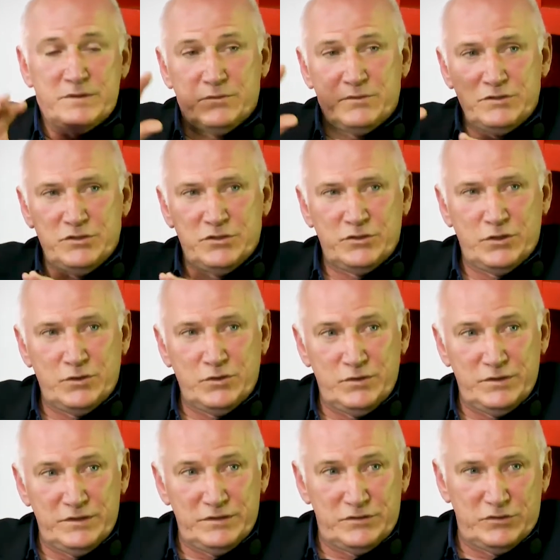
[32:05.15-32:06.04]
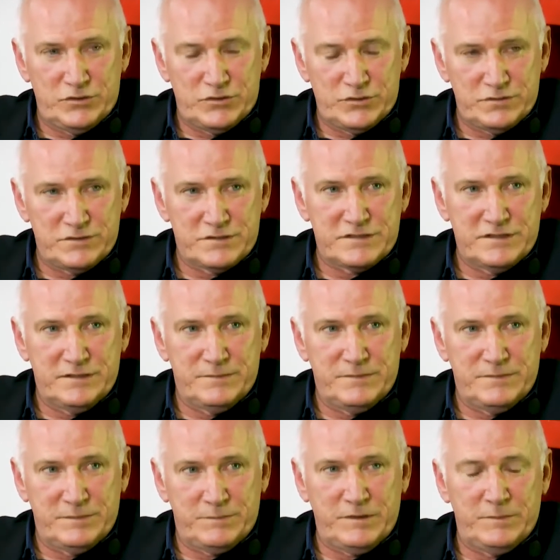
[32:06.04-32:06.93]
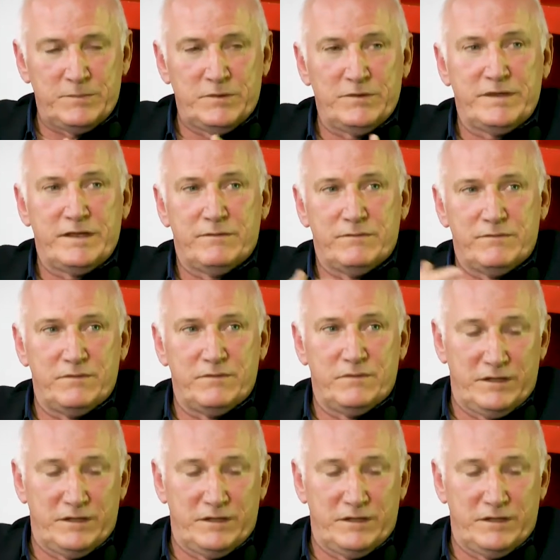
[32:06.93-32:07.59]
When you go to Jerusalem and people that have